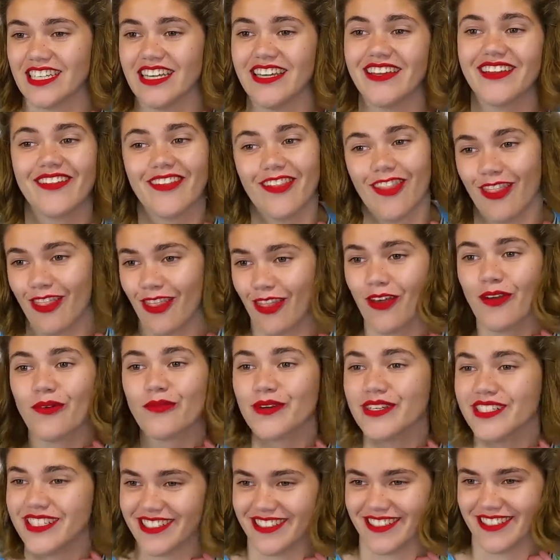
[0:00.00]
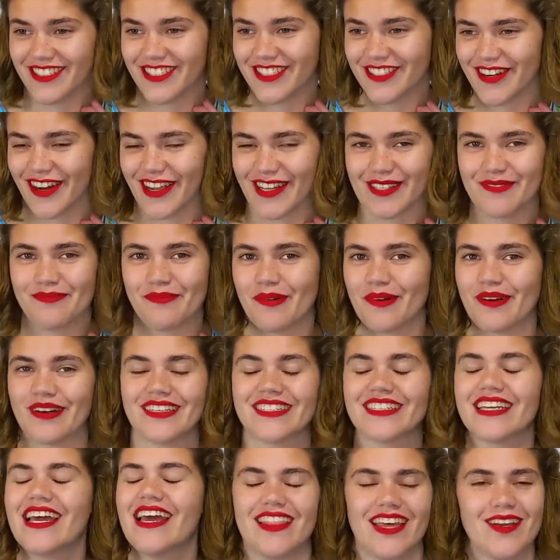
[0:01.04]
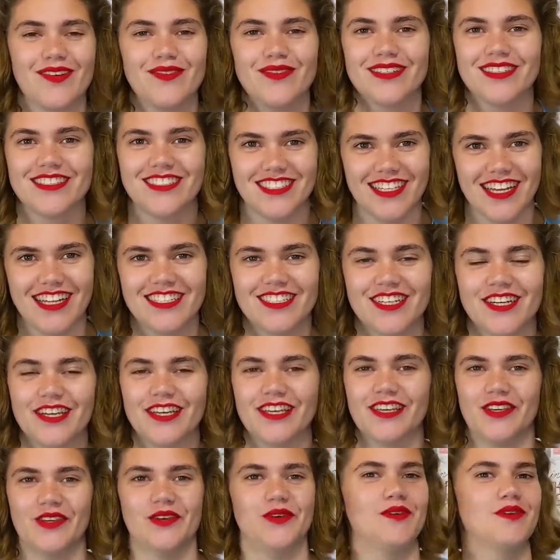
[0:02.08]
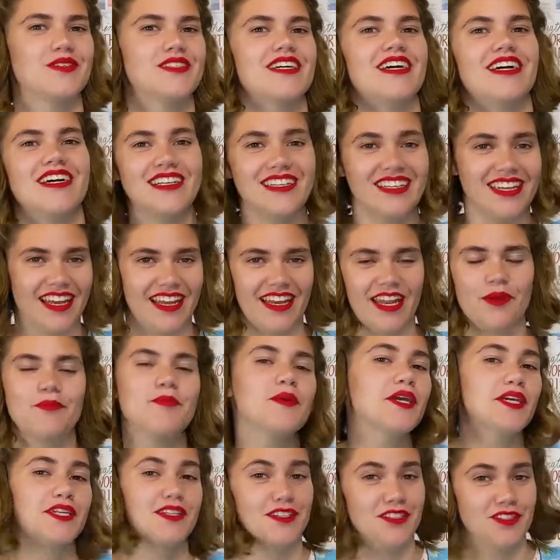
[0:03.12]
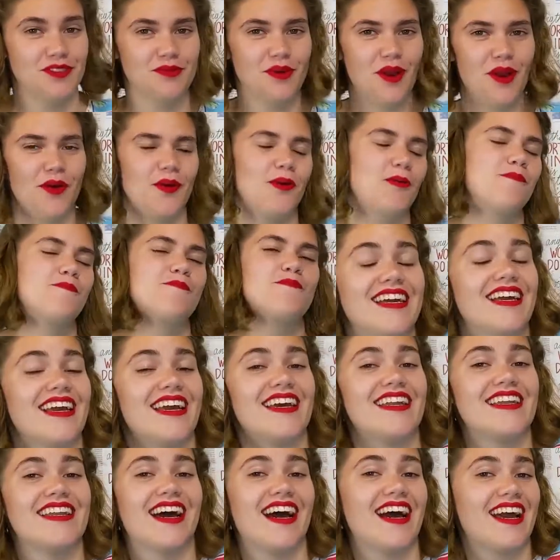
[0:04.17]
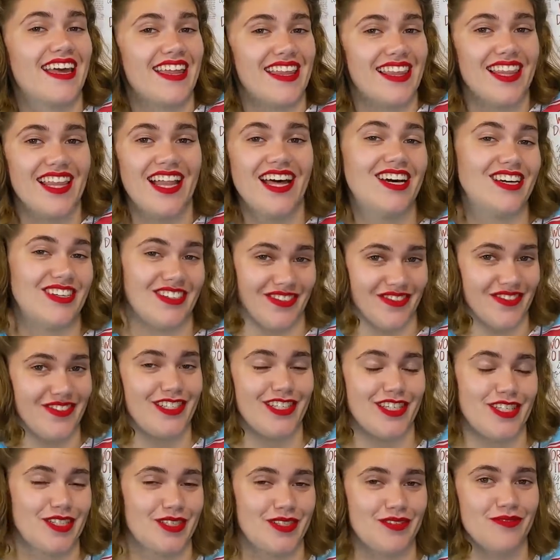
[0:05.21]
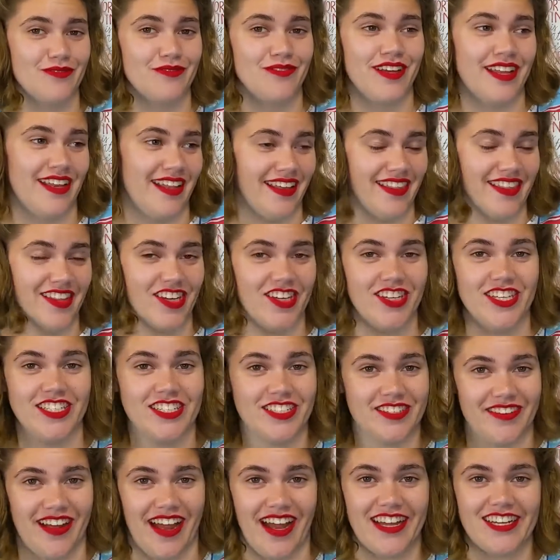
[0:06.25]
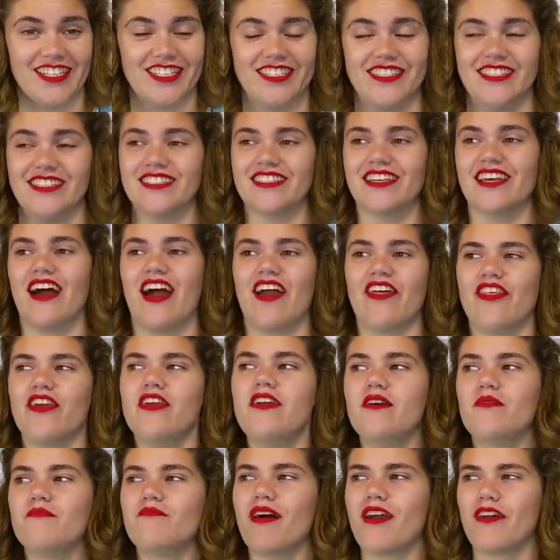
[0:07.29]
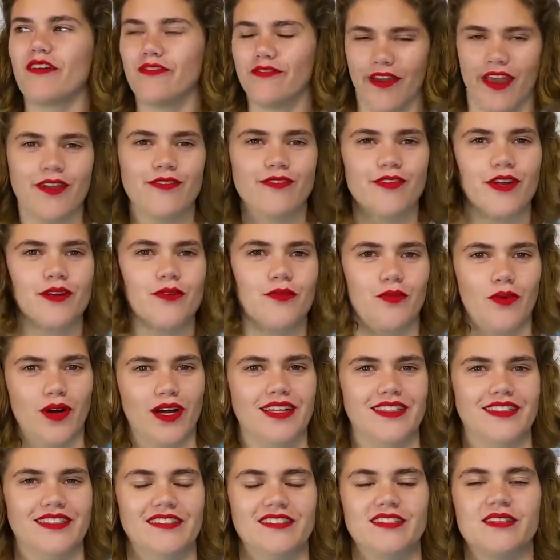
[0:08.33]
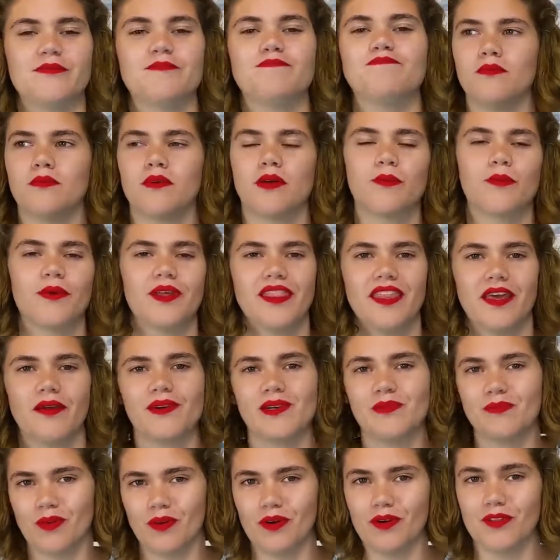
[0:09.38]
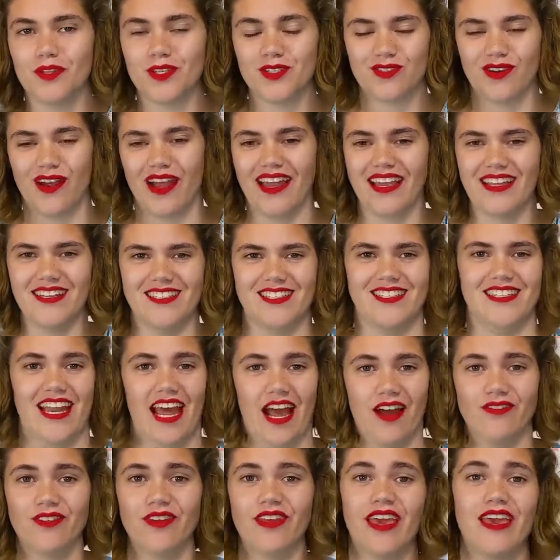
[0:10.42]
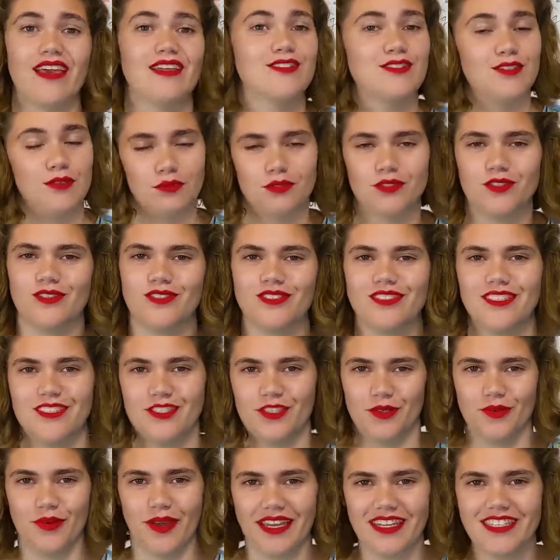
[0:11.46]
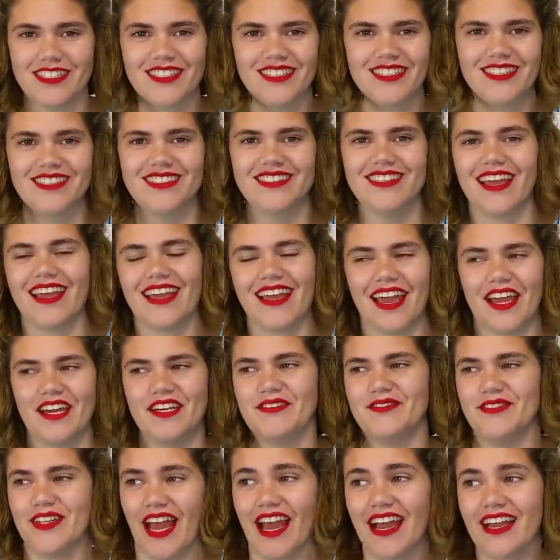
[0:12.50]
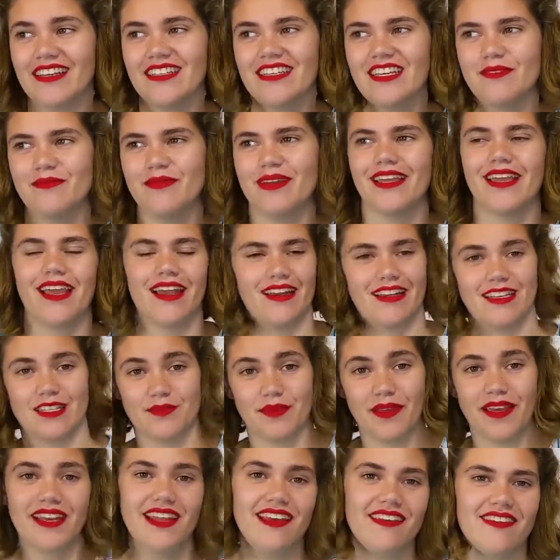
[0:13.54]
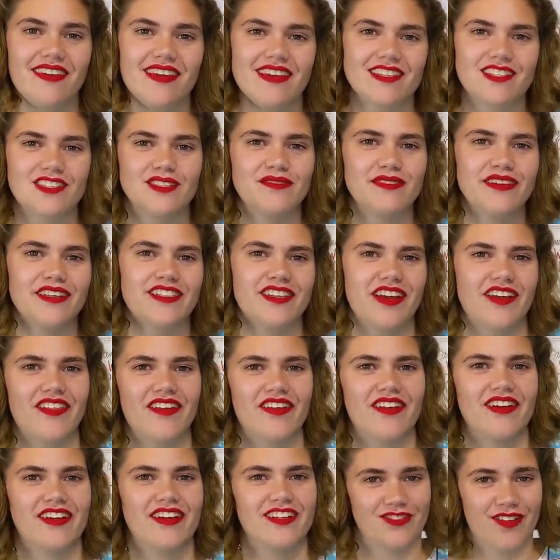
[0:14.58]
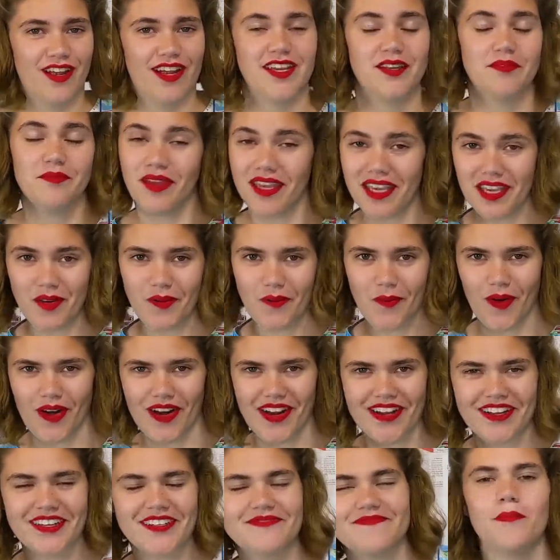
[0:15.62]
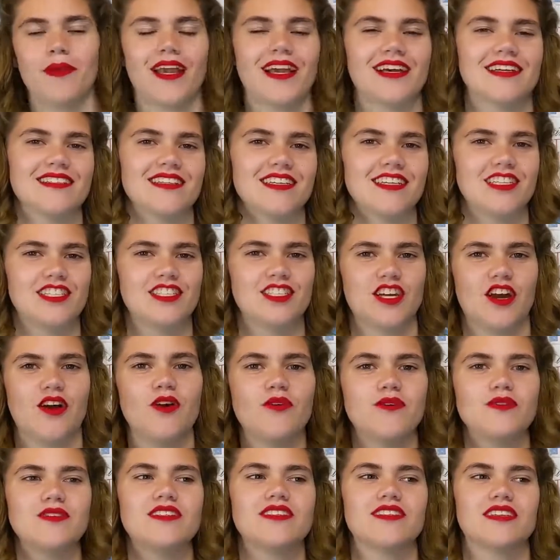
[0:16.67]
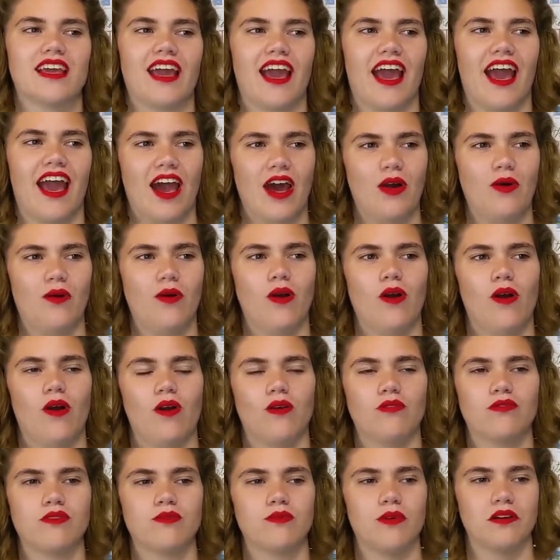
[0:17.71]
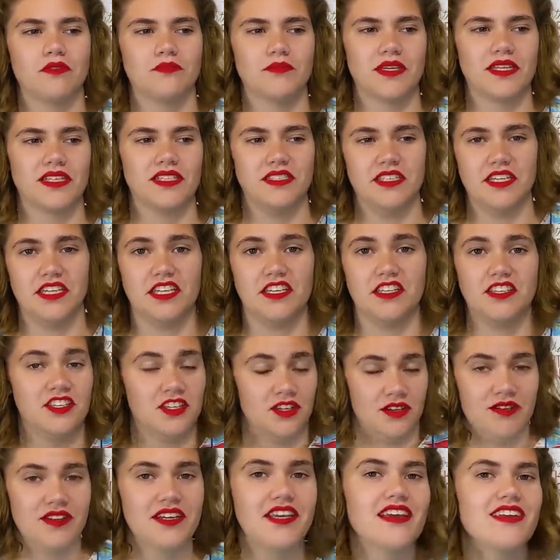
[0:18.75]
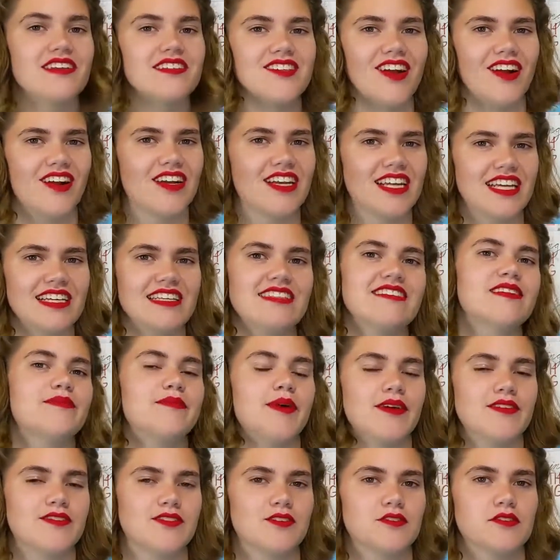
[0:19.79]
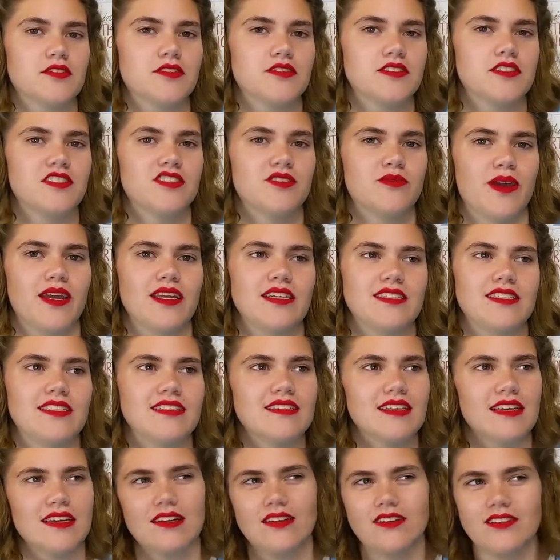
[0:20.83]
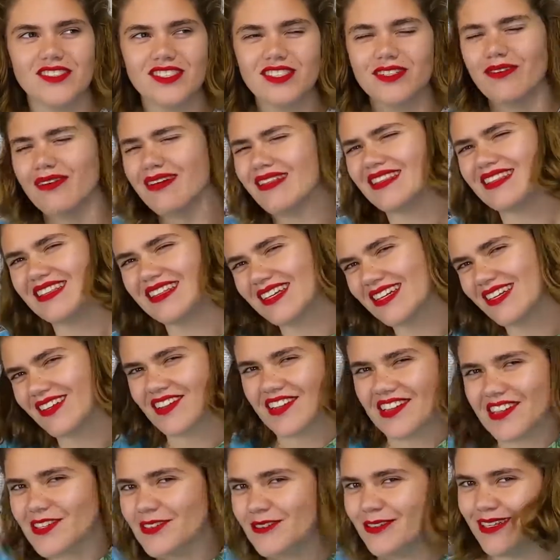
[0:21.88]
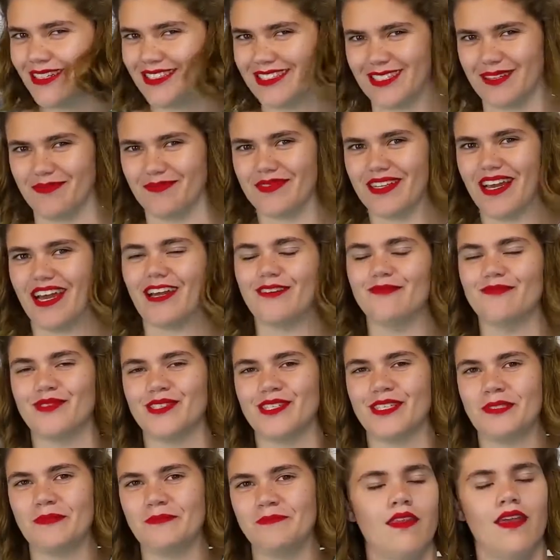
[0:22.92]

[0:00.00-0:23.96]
the research transport. They were such a cute, dynamic duo, and I loved reading their interactions. I think my favorite ones were when they were both trying to navigate social situations and kind of tag teaming and explaining things to each other and trying to make it work, because it shows how overwhelmingly curious Art is about social situations and also a little clueless sometimes.